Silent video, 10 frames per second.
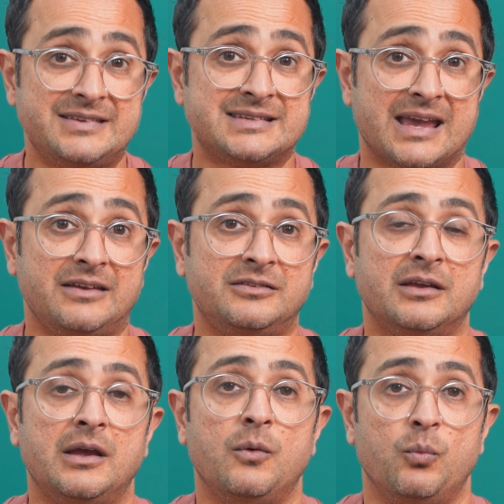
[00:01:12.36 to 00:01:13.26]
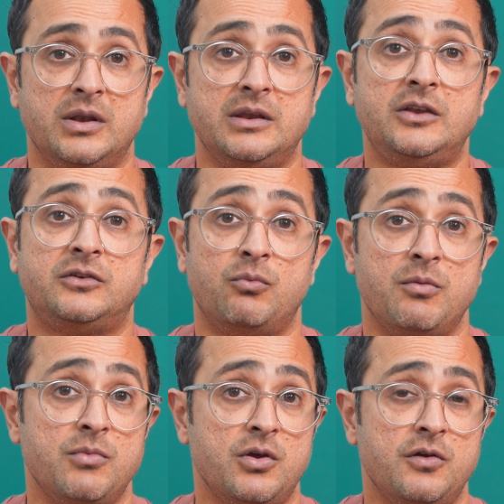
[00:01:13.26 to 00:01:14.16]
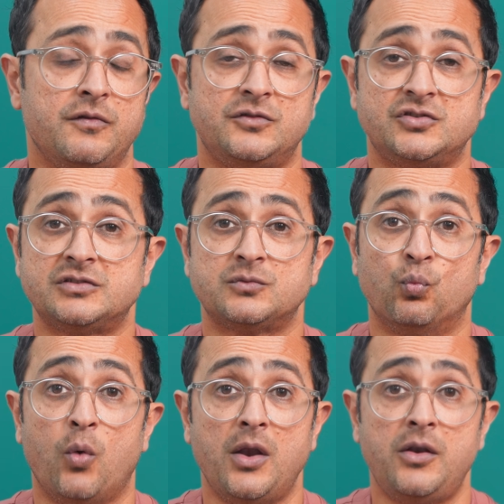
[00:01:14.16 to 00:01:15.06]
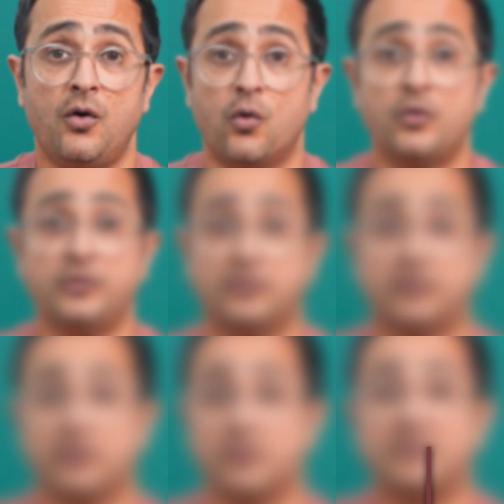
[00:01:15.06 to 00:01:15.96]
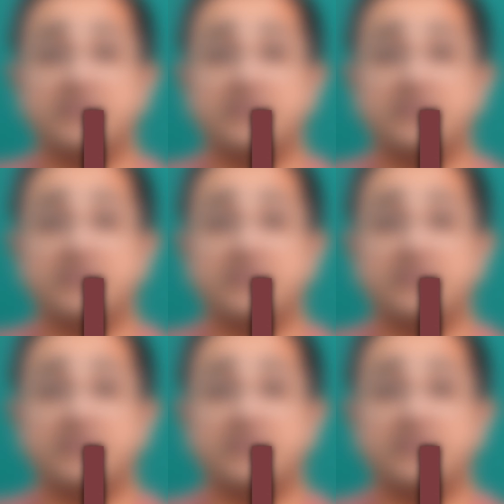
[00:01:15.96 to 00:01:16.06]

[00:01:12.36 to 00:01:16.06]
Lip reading: this case, we need to remove just 1 or 2